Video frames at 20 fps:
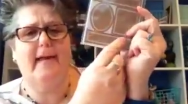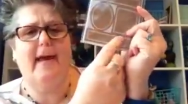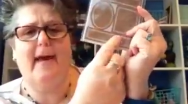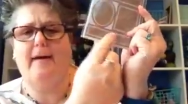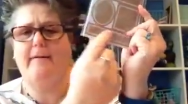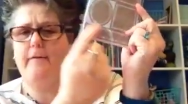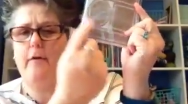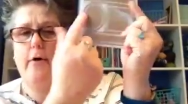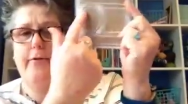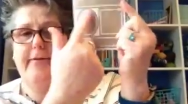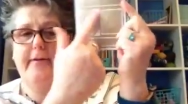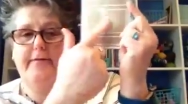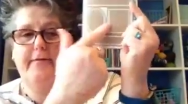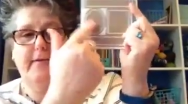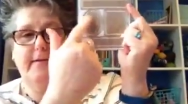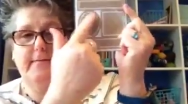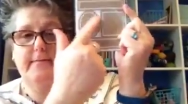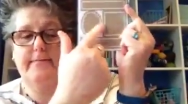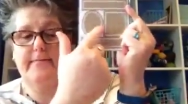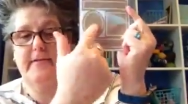they have all
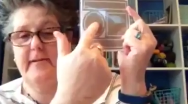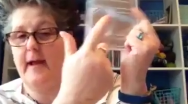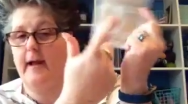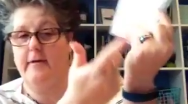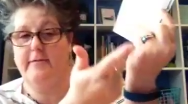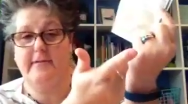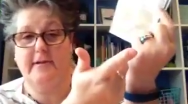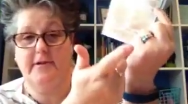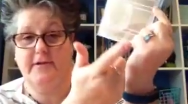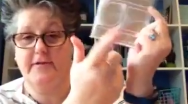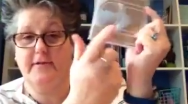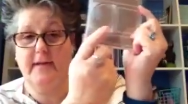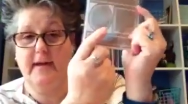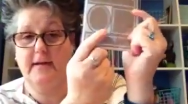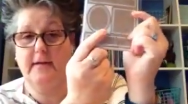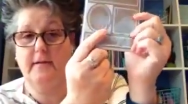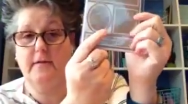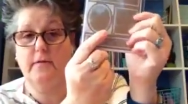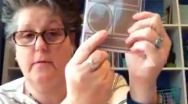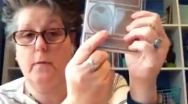different styles. I just
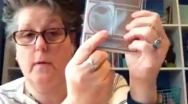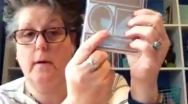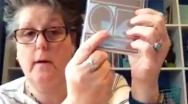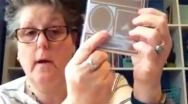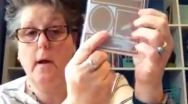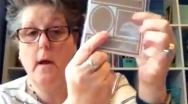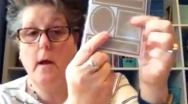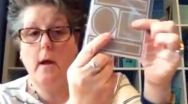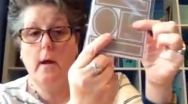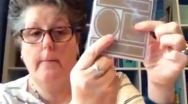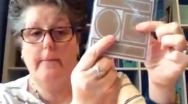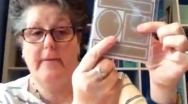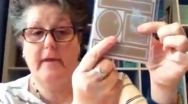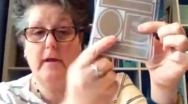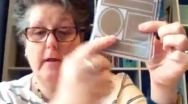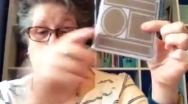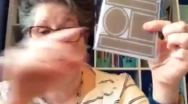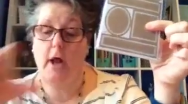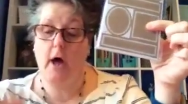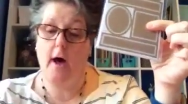like this one.
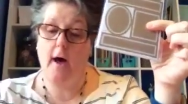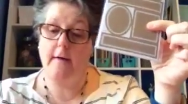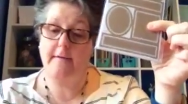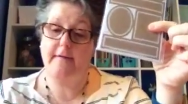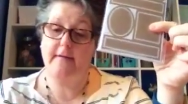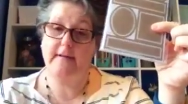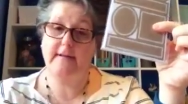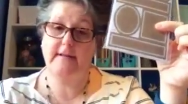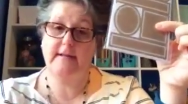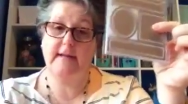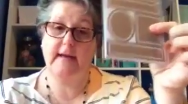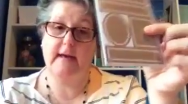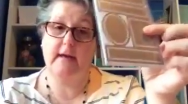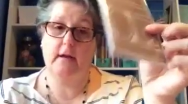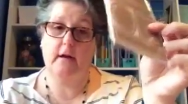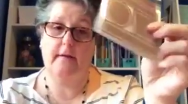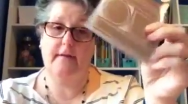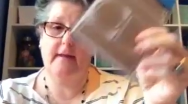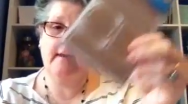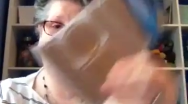Peel it off, stick it
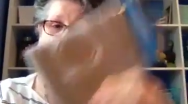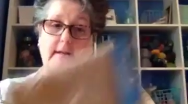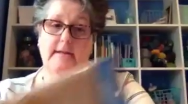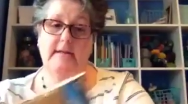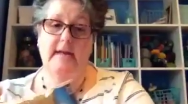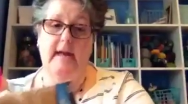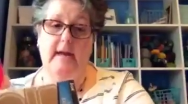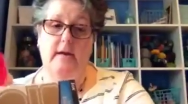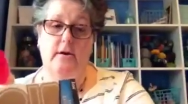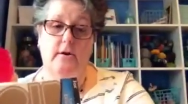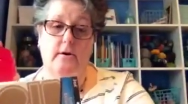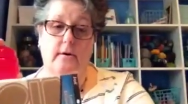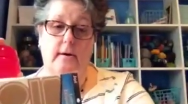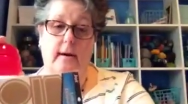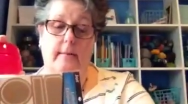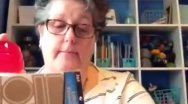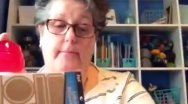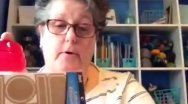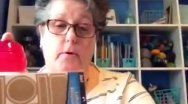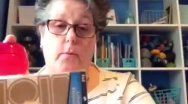on the container,
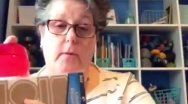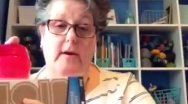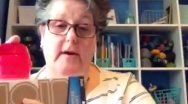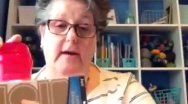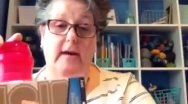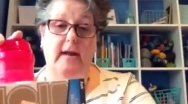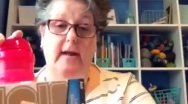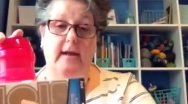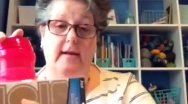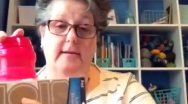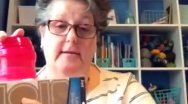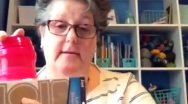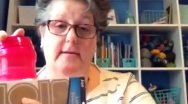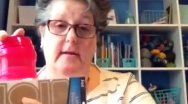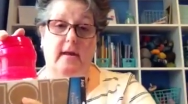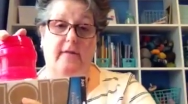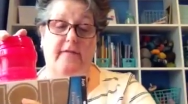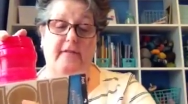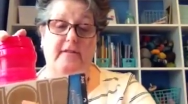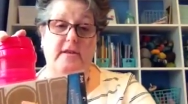and put what it is.
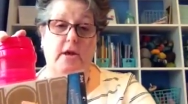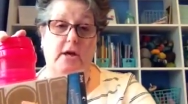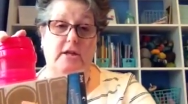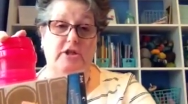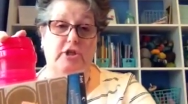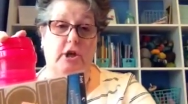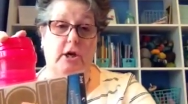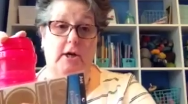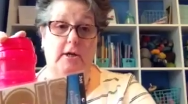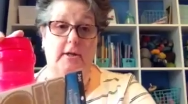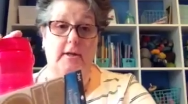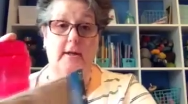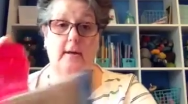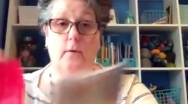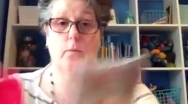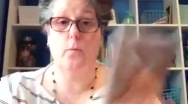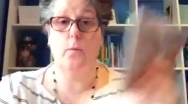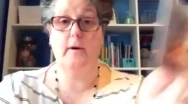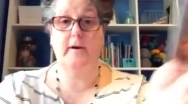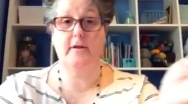If it's hot
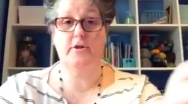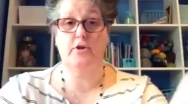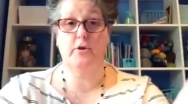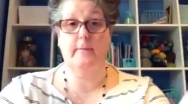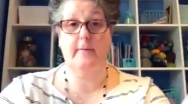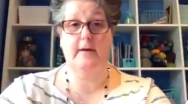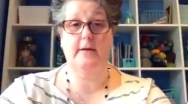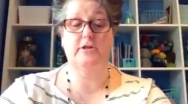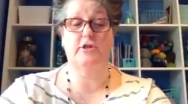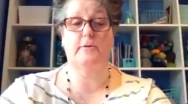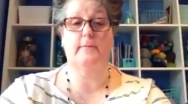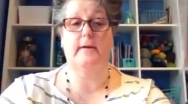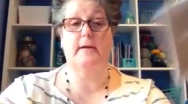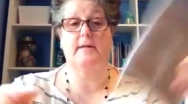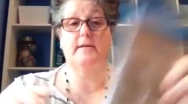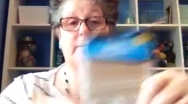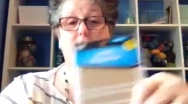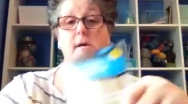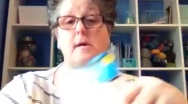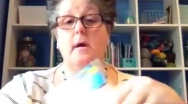chocolate, what is your
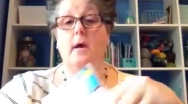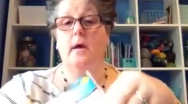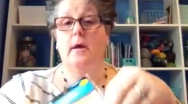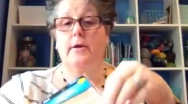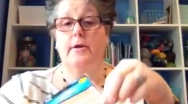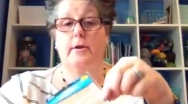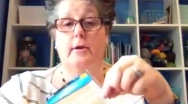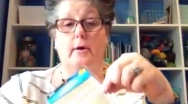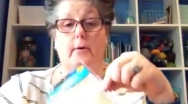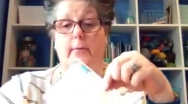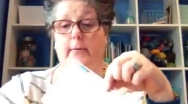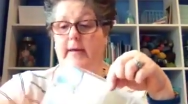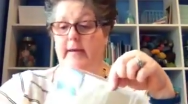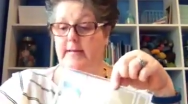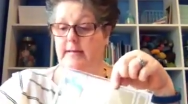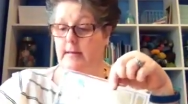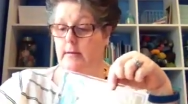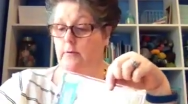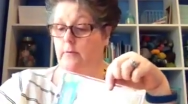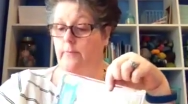measurements? You know,
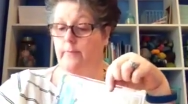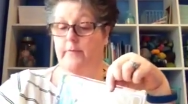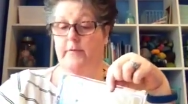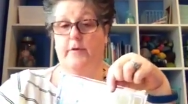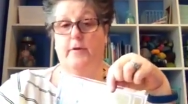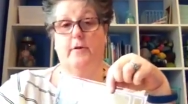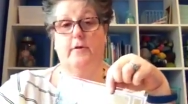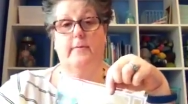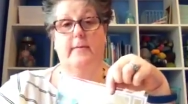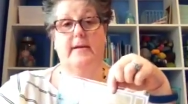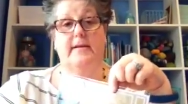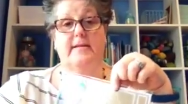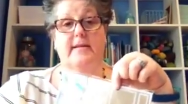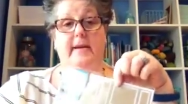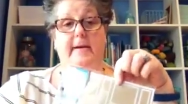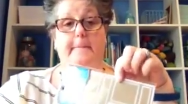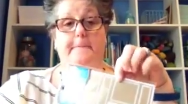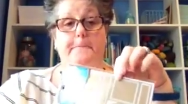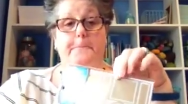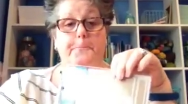is
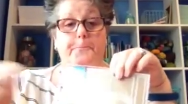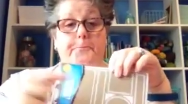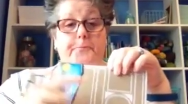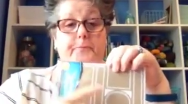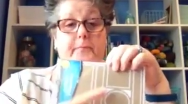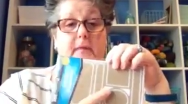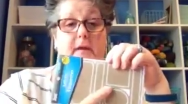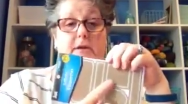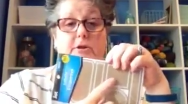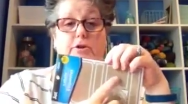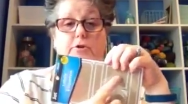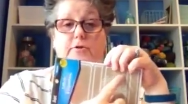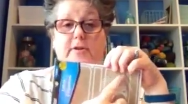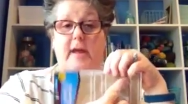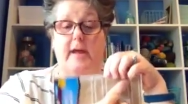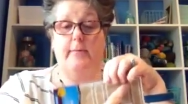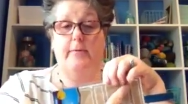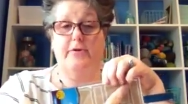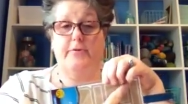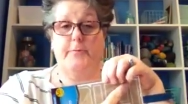it 2
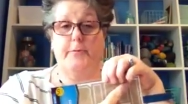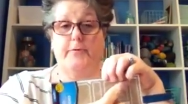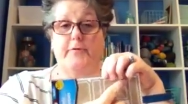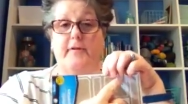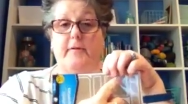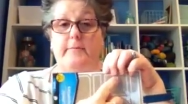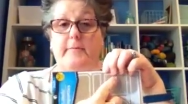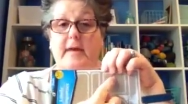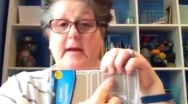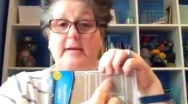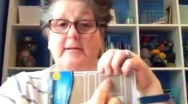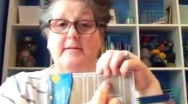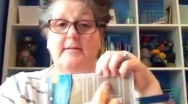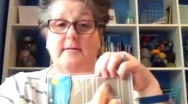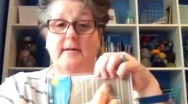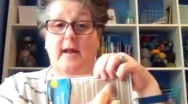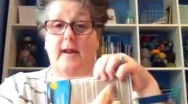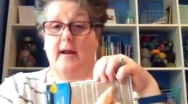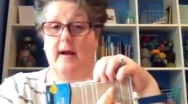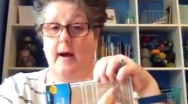tablespoons of
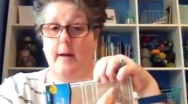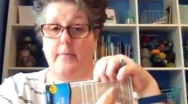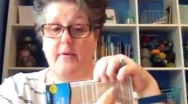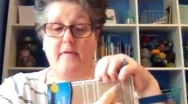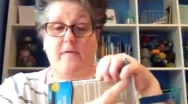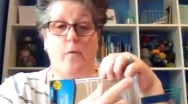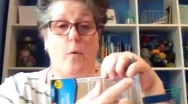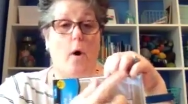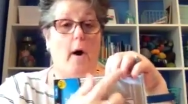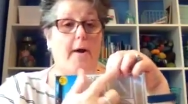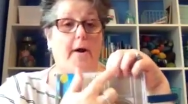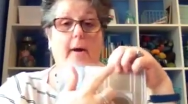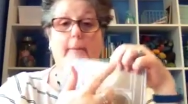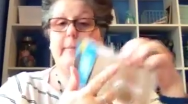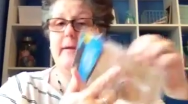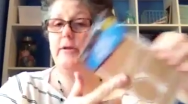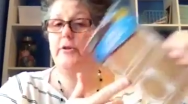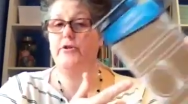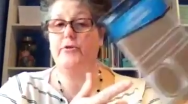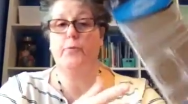mix and a cup of water? I
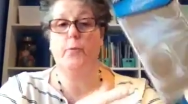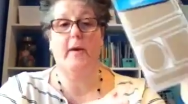mean, just